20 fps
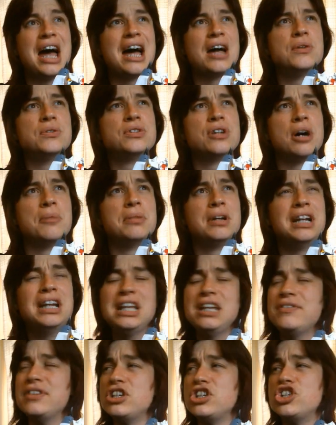I believe it's
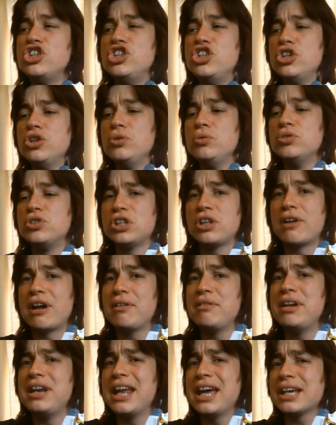June, so they're out
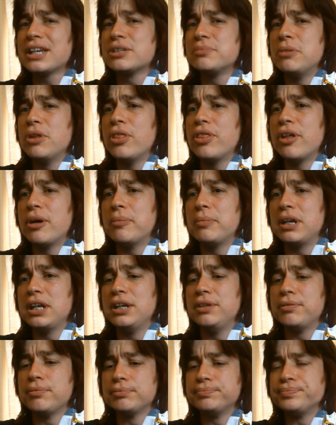next month, I believe.
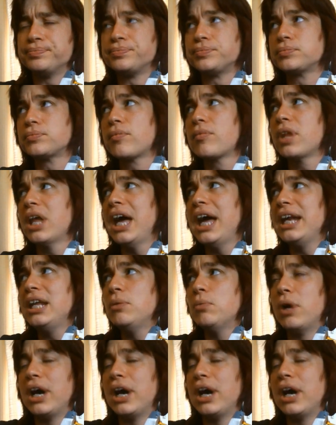Anyway,